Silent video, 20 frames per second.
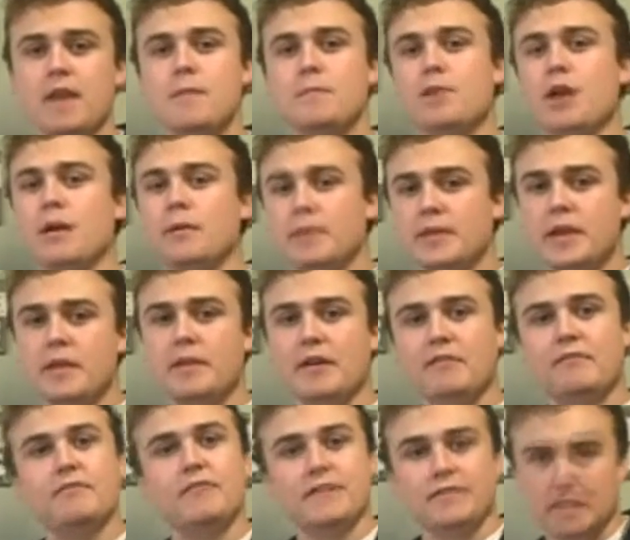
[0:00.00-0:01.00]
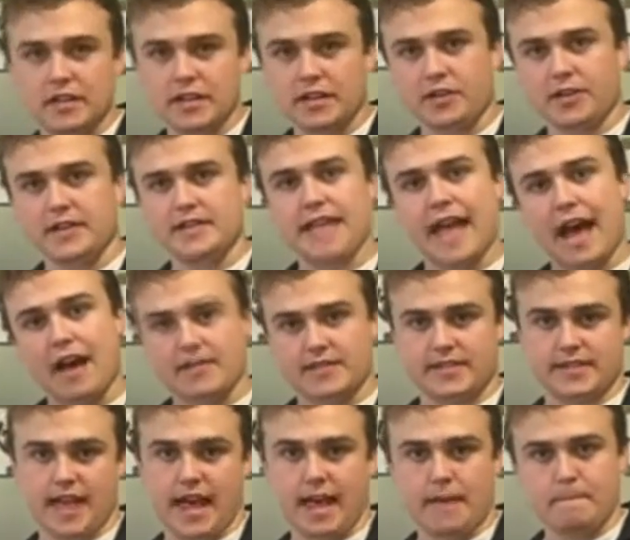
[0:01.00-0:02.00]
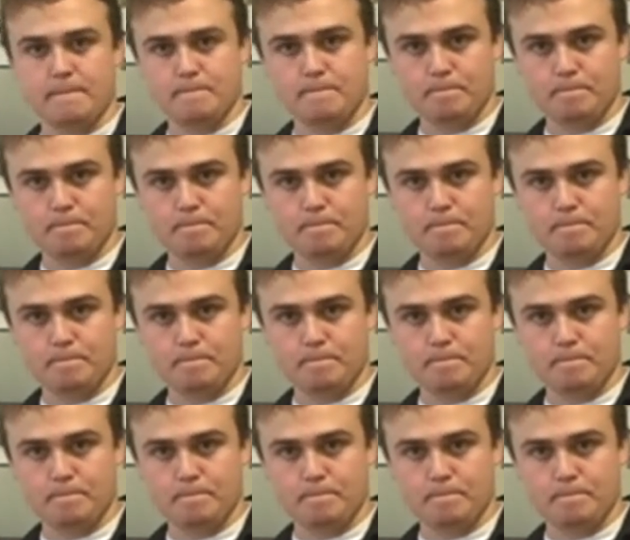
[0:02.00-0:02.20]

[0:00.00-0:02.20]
probably above 50 degrees outside.